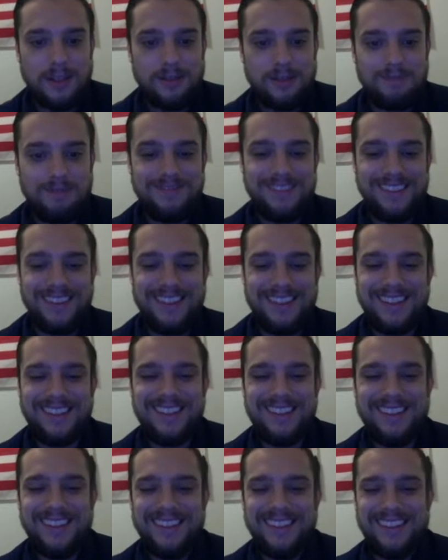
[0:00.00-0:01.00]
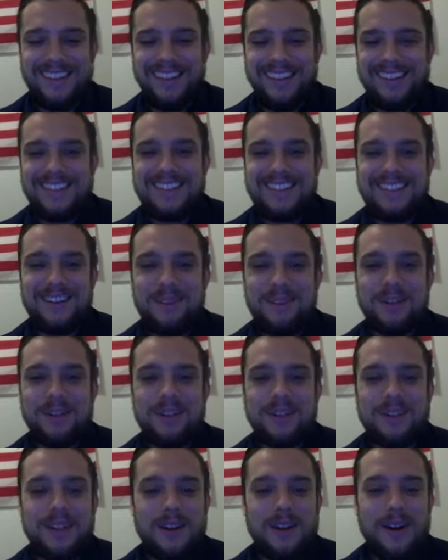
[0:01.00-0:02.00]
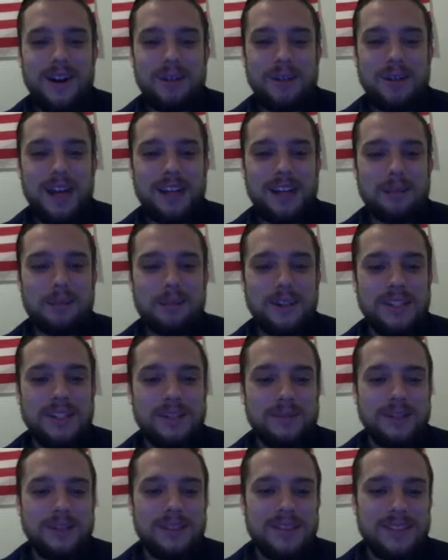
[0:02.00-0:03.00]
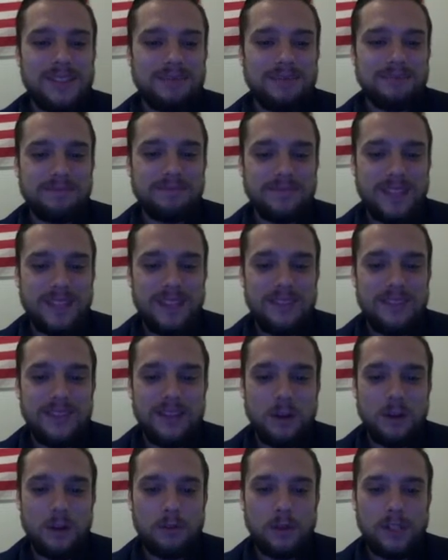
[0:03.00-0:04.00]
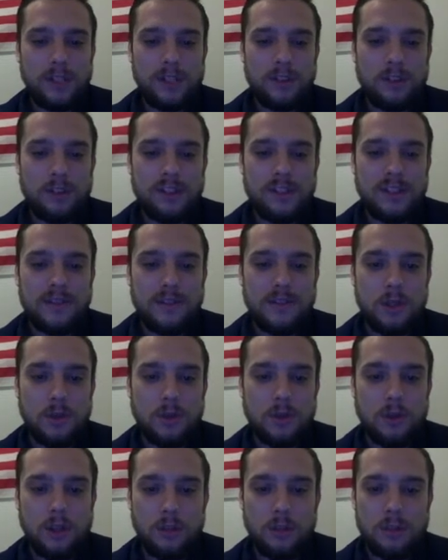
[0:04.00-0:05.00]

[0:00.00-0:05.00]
So I'm going to click automatic placements, and then over here it just gives you a little